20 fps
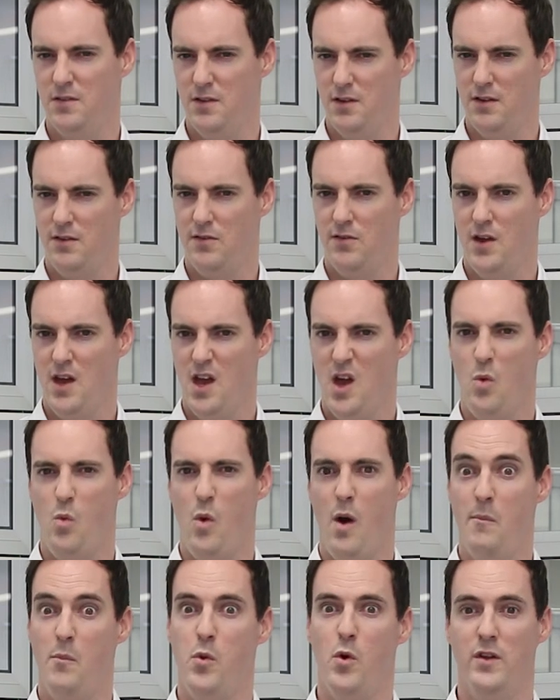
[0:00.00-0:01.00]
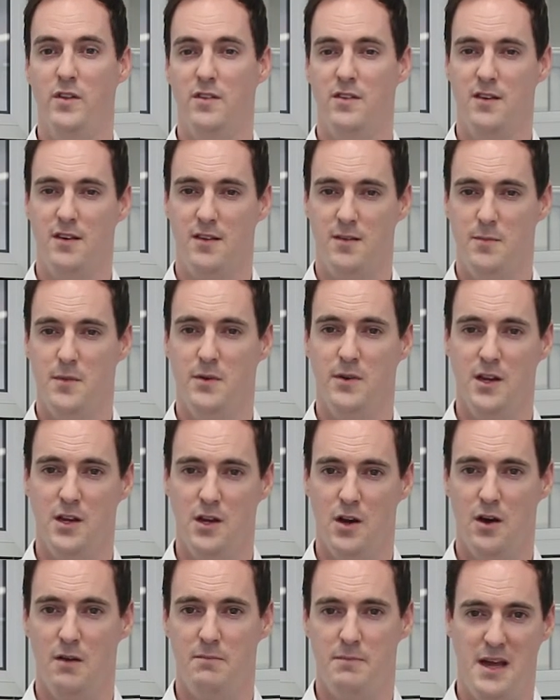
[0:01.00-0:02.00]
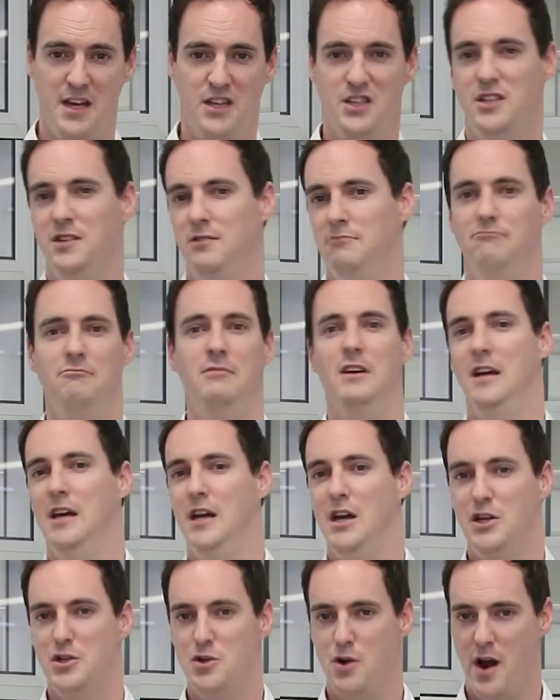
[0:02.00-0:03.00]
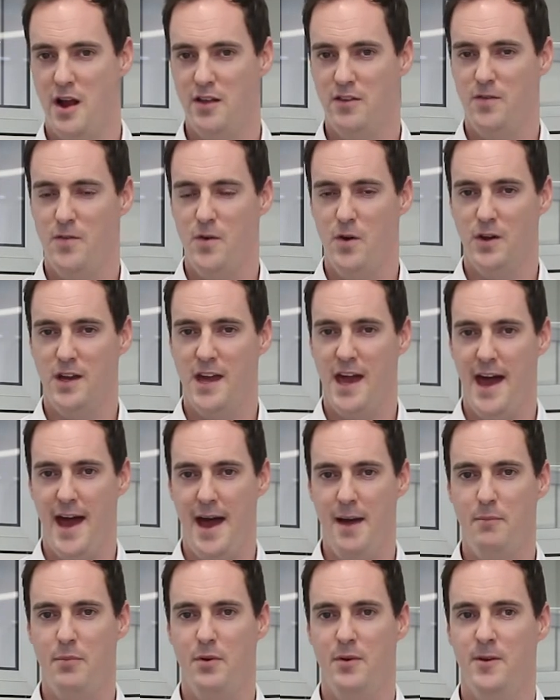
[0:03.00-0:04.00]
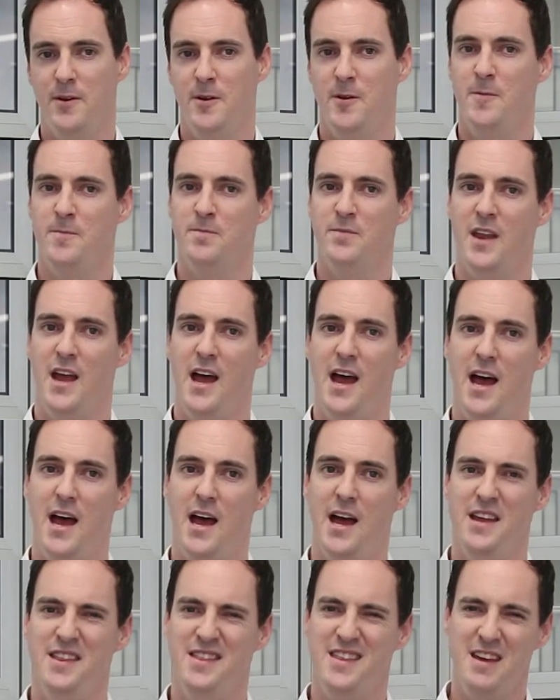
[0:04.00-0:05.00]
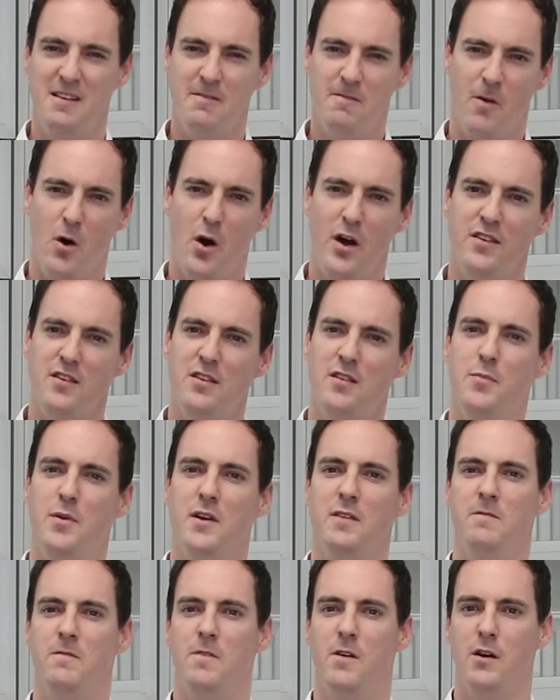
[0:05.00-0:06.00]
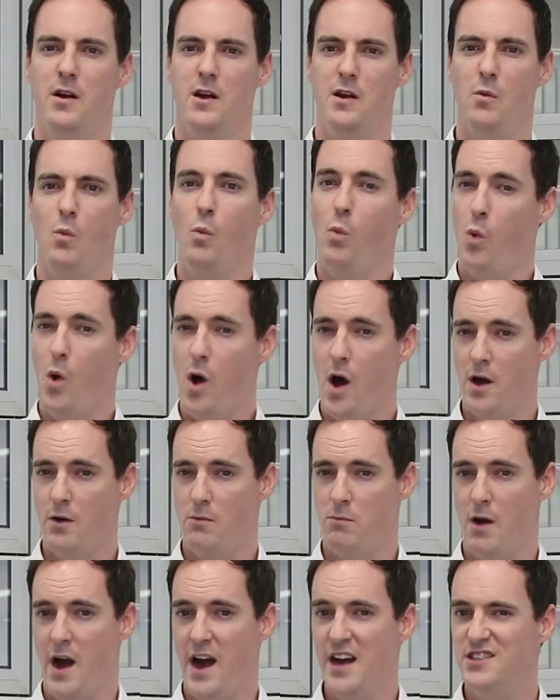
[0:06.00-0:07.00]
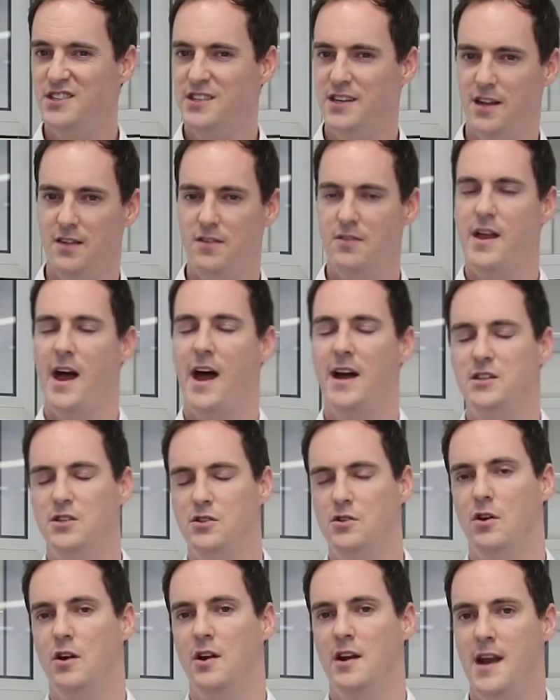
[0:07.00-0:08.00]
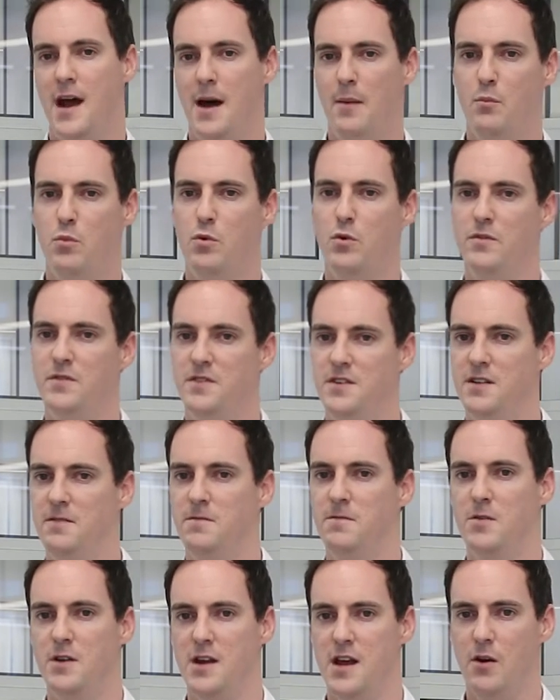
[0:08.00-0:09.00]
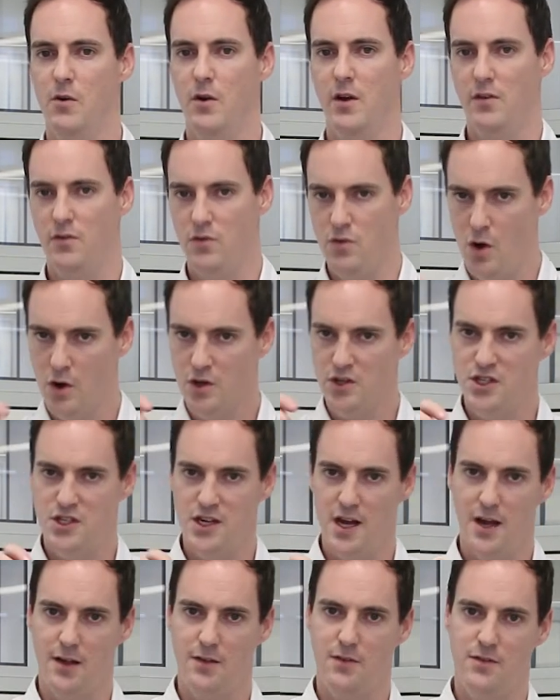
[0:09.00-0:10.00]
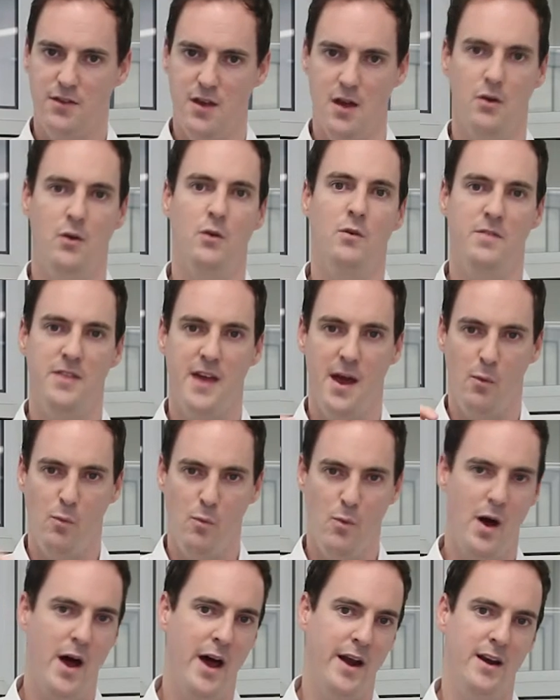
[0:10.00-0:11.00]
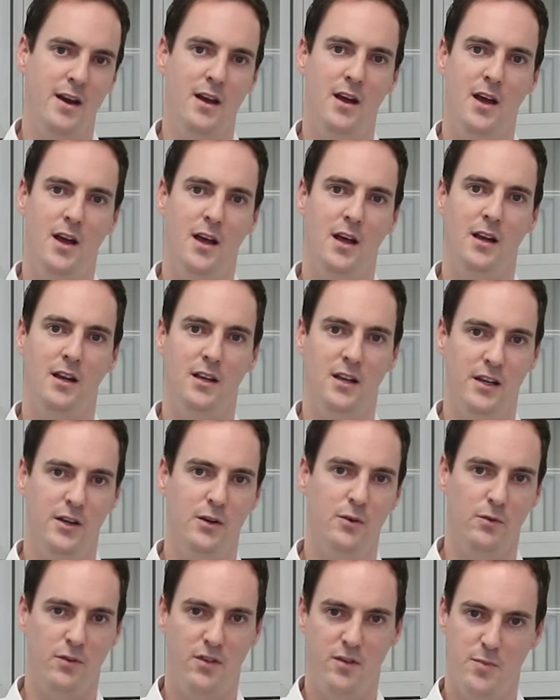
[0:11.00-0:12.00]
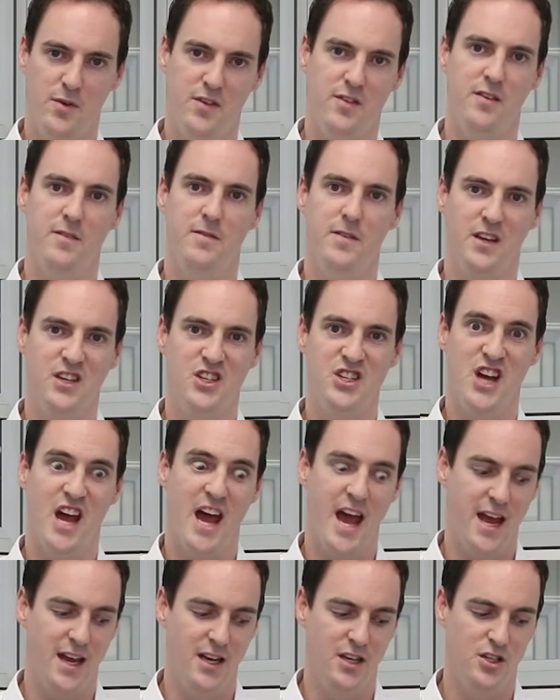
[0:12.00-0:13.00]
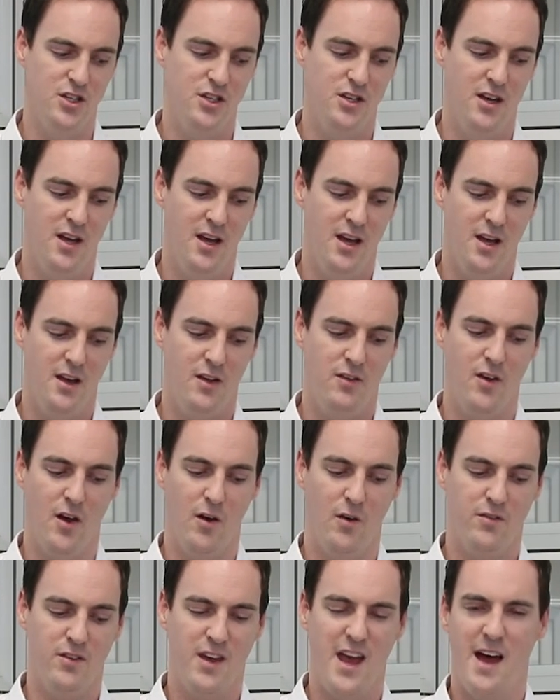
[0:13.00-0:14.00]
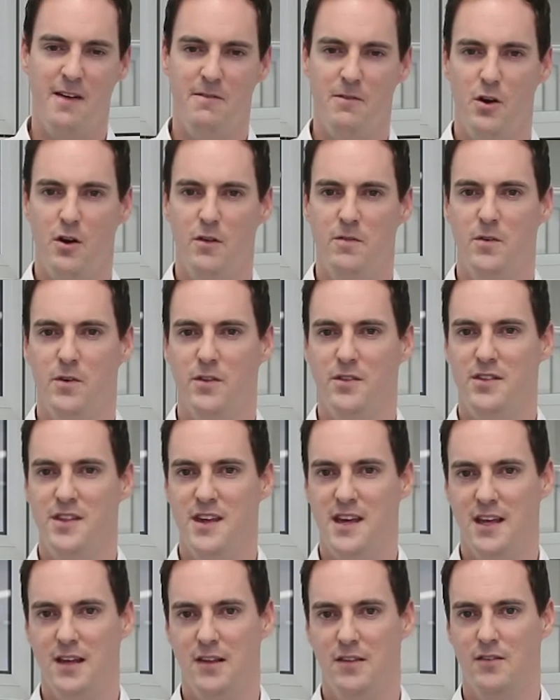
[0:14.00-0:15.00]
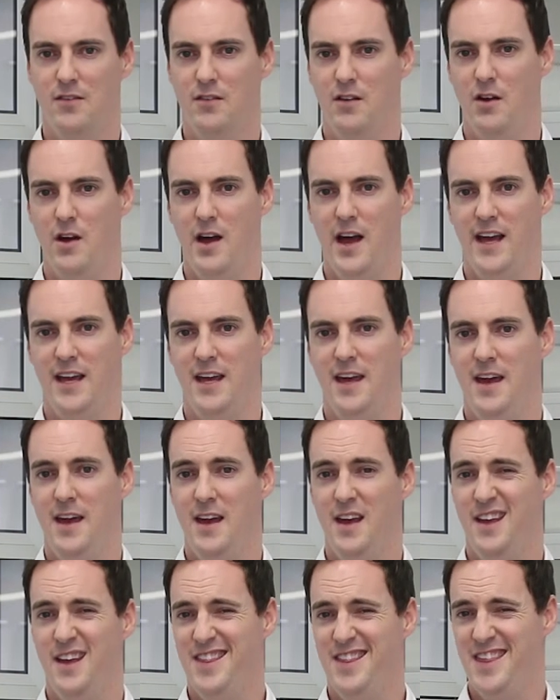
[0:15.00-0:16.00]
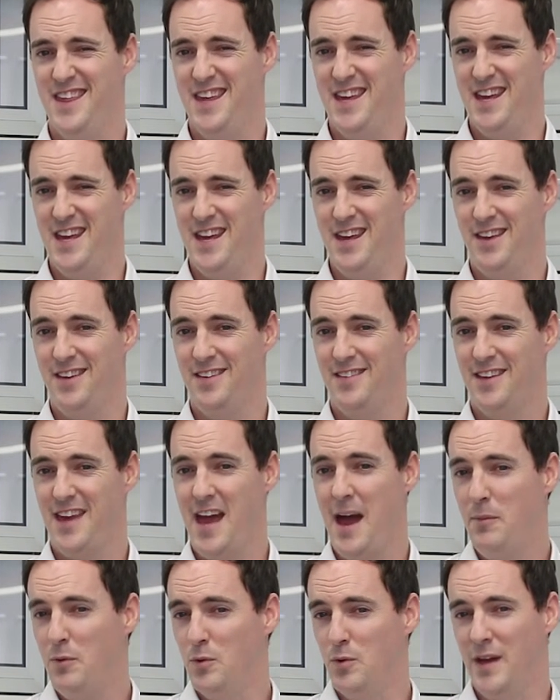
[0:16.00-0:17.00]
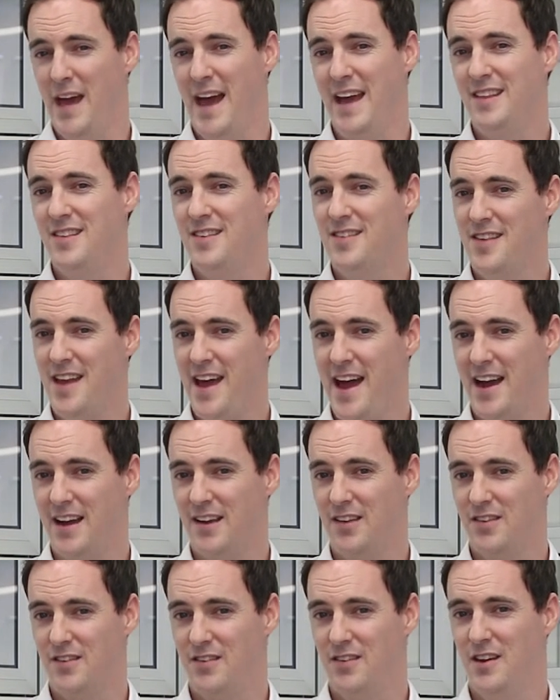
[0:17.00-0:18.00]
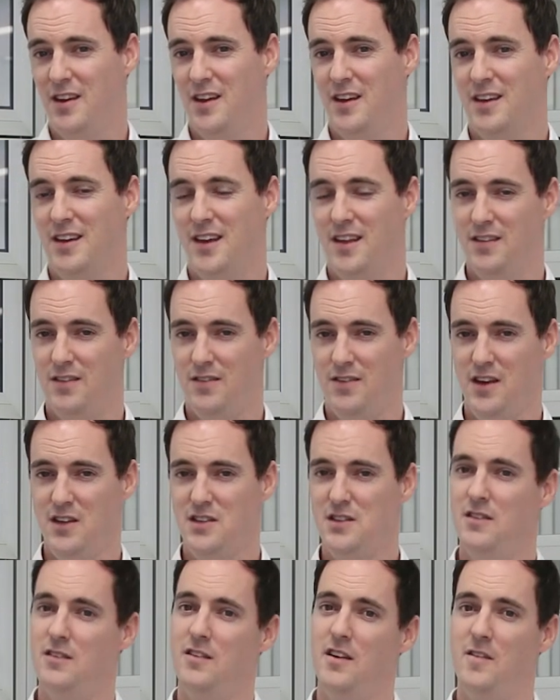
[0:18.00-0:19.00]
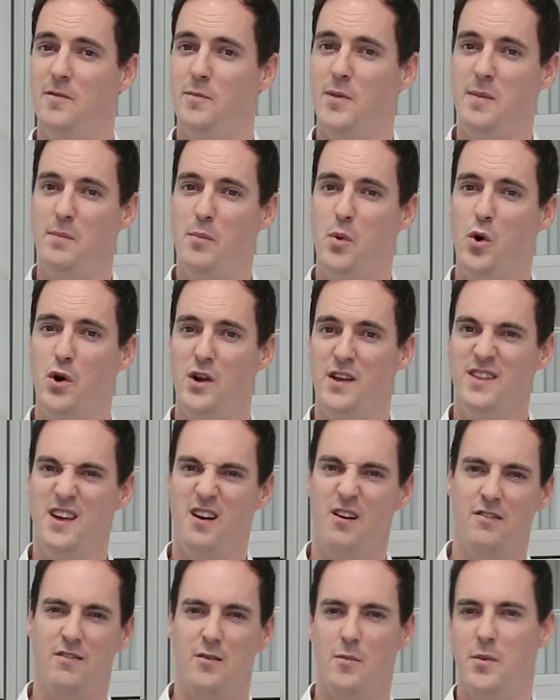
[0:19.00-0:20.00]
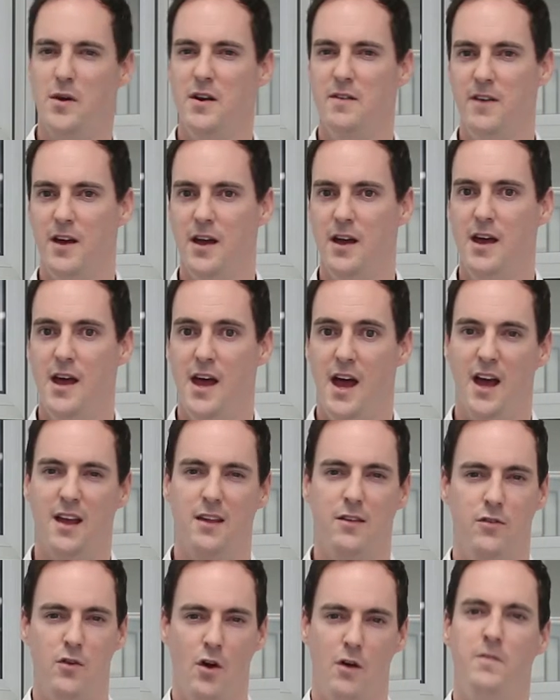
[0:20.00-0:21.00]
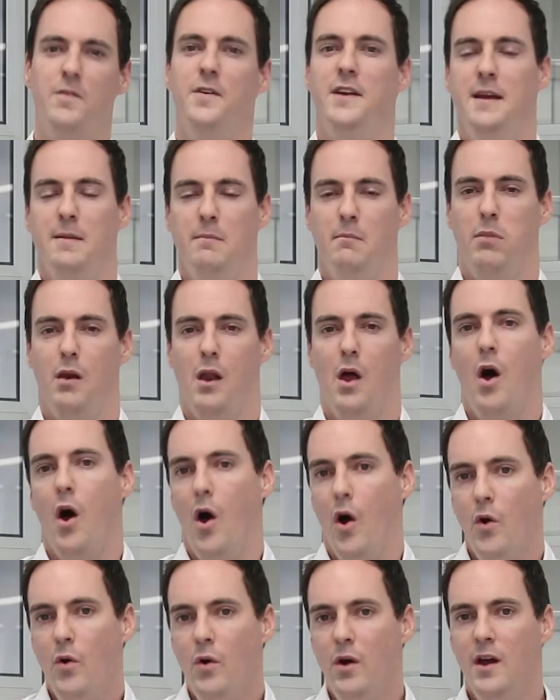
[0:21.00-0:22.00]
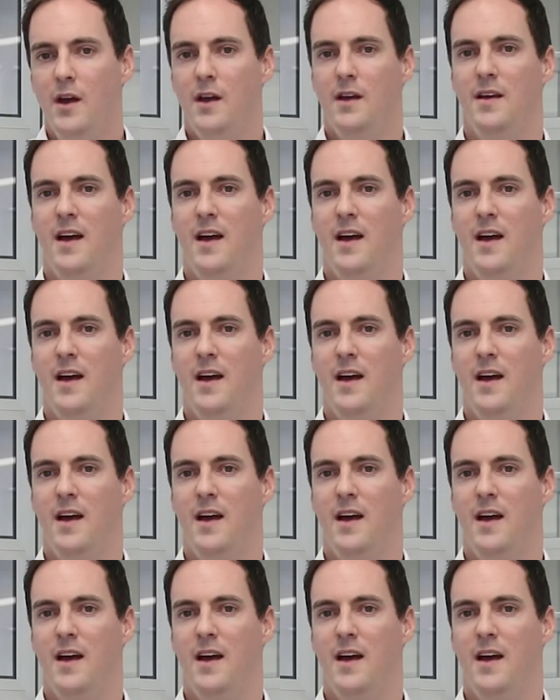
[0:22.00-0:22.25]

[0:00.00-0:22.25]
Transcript: of this $1.6 million pension transfer cap, the advice has been very wide-ranging. It's touched on a number of different areas, not just dealing with that one little specific change. So it's covered off on things like the capital gains tax concessions that have been put in there as a bit of a softening blow.